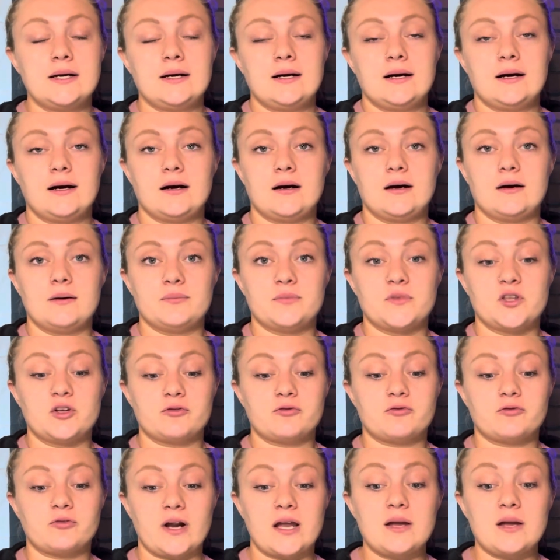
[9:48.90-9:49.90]
The
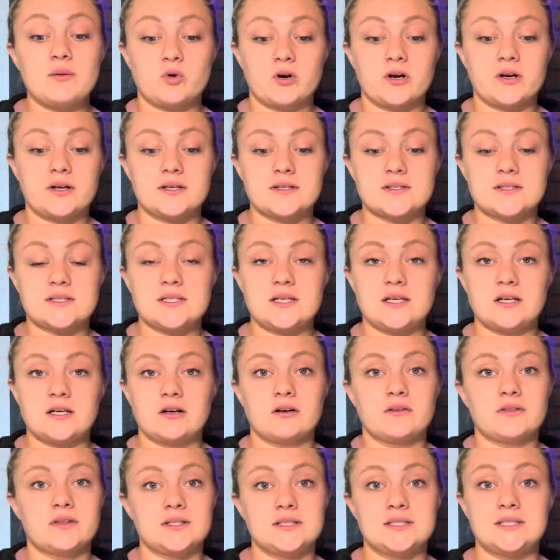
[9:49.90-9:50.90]
framework is
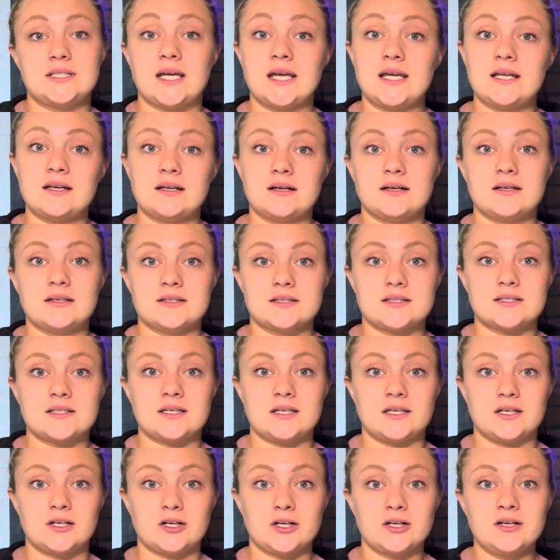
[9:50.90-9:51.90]
here. The data is
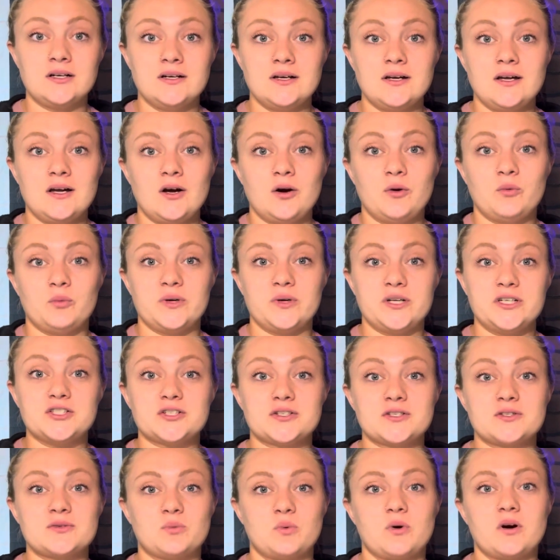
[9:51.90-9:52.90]
here. We
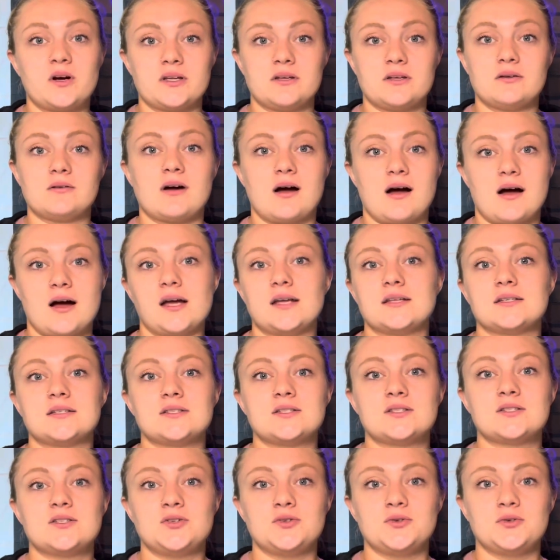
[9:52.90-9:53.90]
just want you
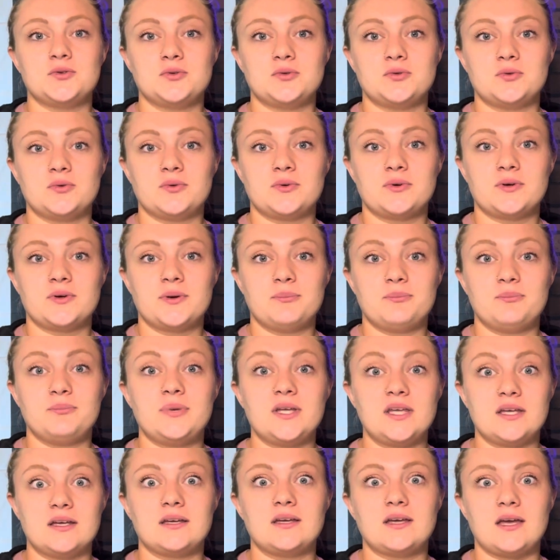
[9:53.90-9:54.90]
guys to
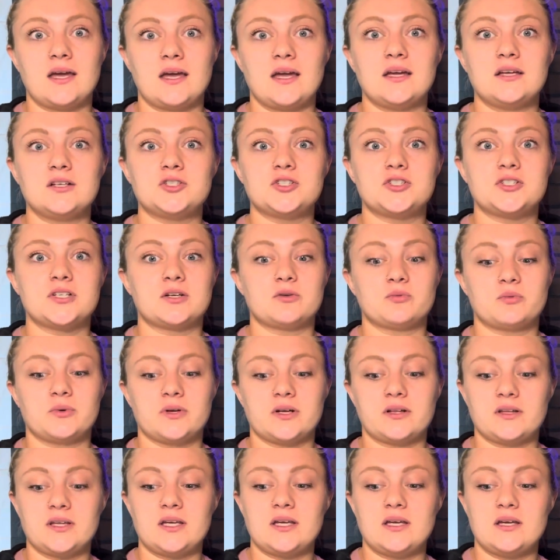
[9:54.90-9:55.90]
be engaged and
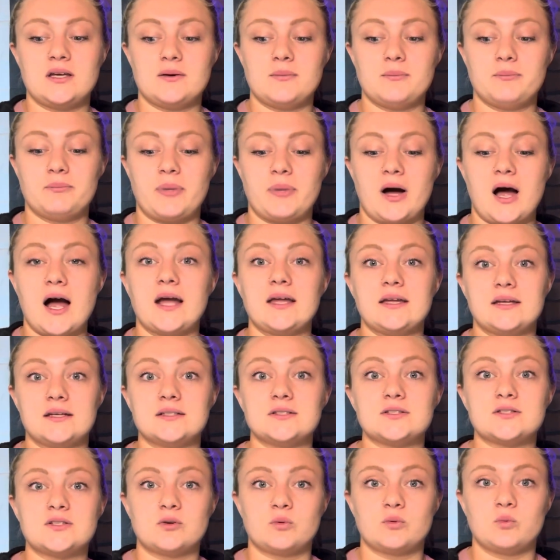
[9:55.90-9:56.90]
really buy
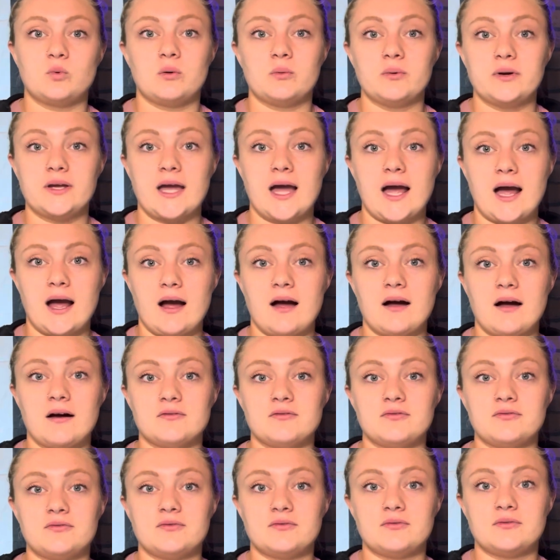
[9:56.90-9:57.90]
into what we
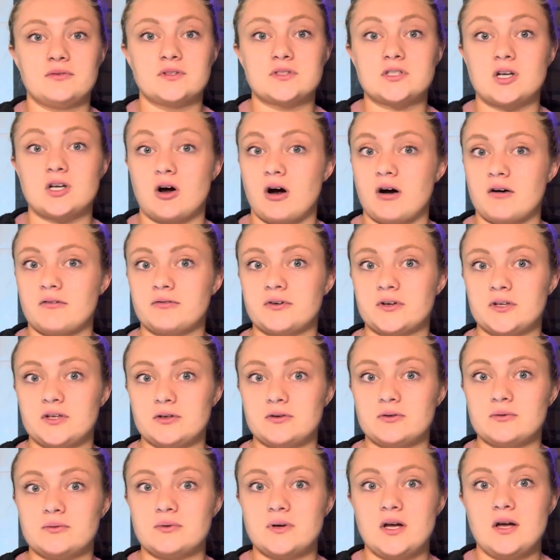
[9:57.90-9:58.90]
have to offer
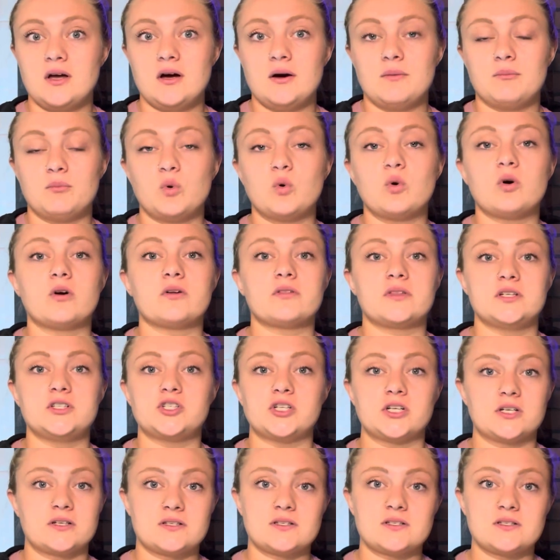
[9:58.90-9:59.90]
you, more than
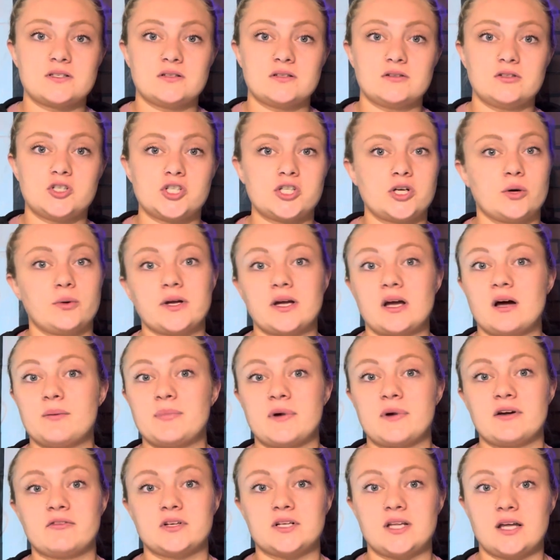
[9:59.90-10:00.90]
just showing up
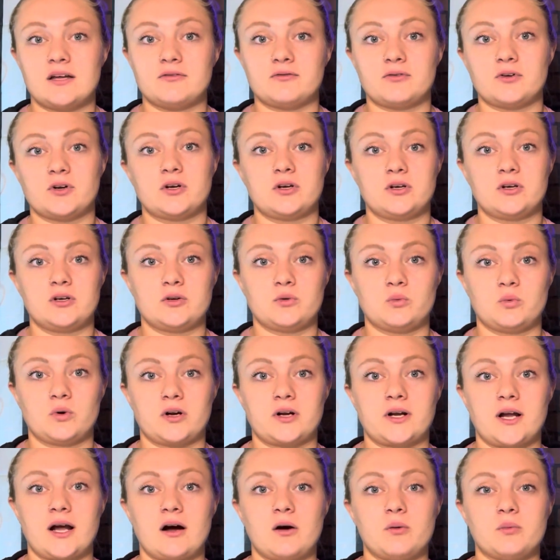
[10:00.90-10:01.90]
every day for a good
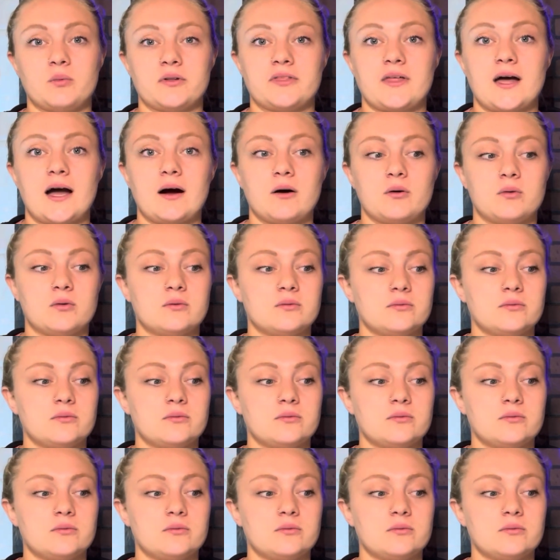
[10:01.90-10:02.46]
workout without,